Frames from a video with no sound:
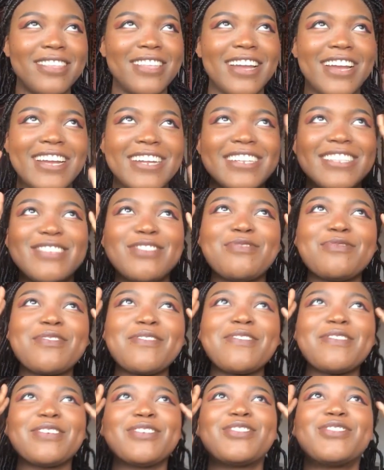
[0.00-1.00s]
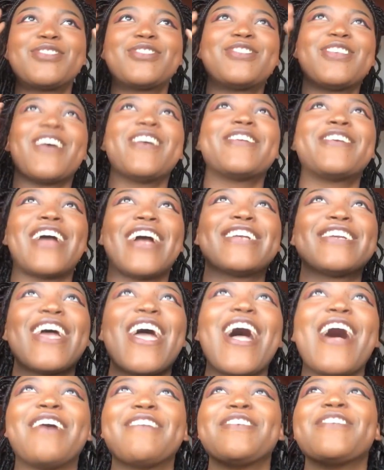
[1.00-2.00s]
done. This movie was so
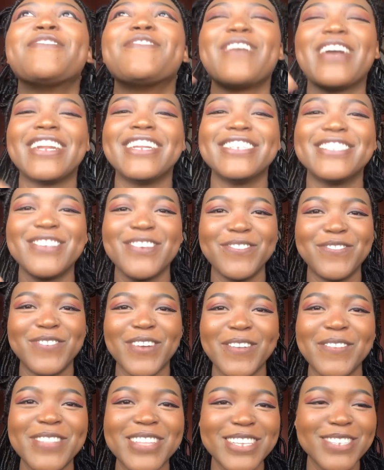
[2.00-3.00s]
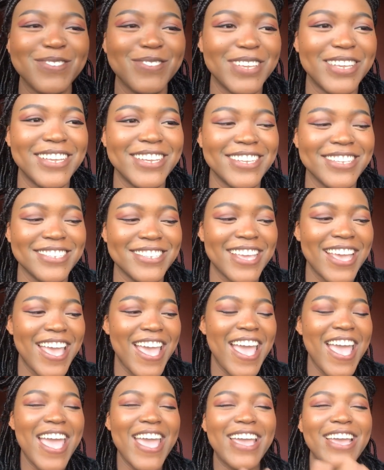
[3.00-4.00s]
trash. I've been waiting to film this because,
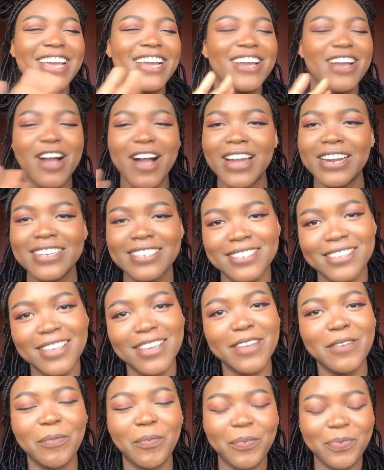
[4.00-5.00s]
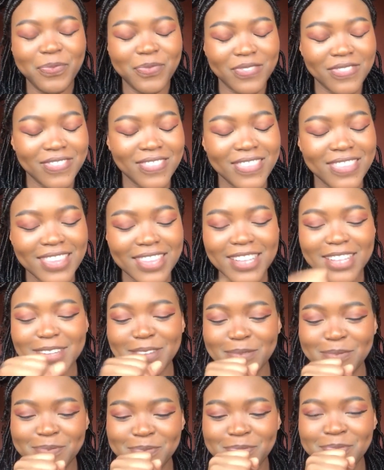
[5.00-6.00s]
honestly,
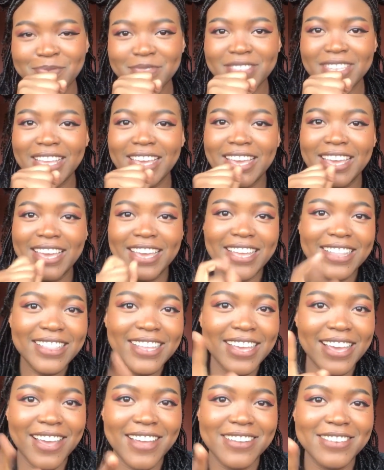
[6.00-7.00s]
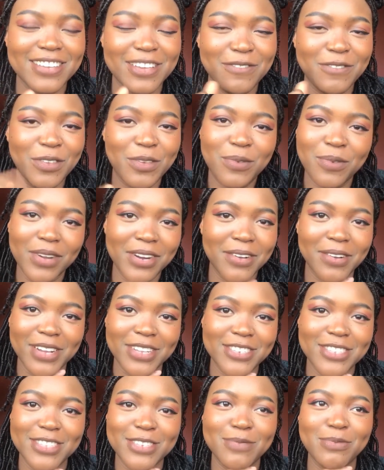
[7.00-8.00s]
in the end, if you want to
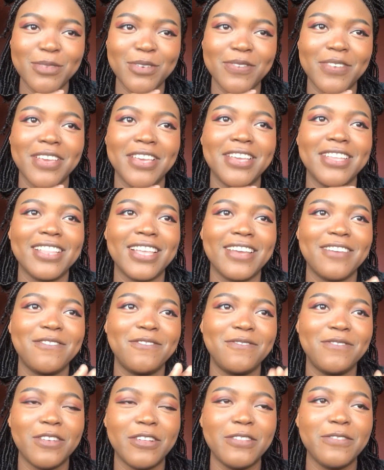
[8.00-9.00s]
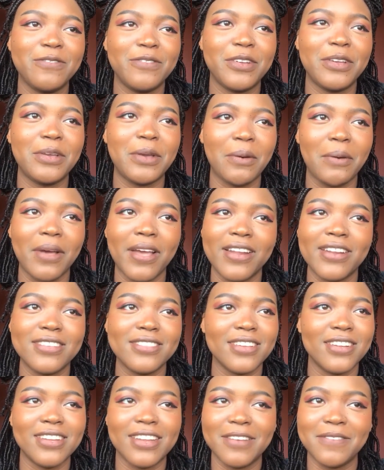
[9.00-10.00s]
watch this movie, like, feel free, go ahead.
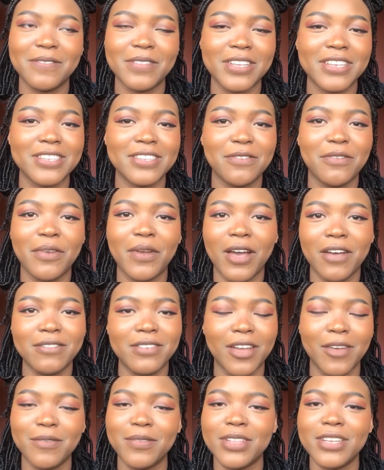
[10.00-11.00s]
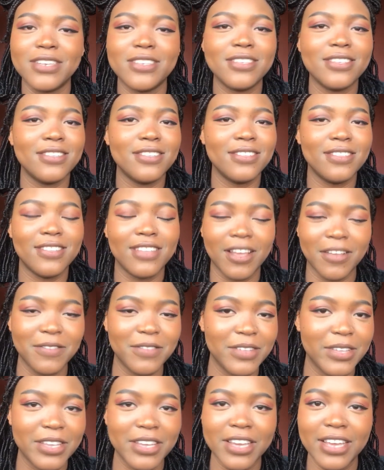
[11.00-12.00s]
It's on Netflix. If you have Netflix,
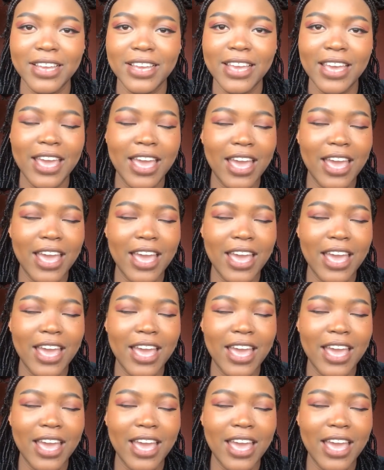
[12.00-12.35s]
definitely